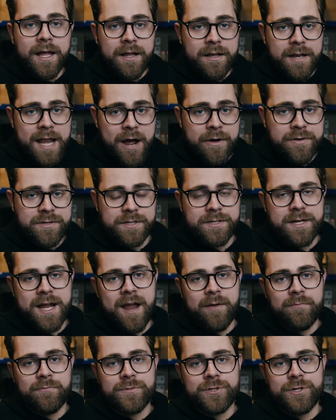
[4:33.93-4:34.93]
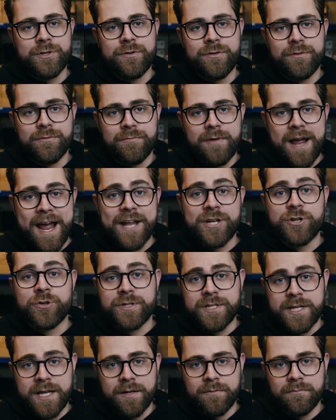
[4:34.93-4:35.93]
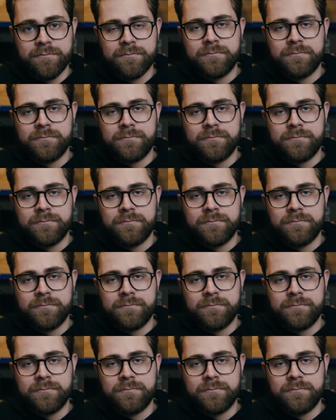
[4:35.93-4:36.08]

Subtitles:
Now is the time to add your tea.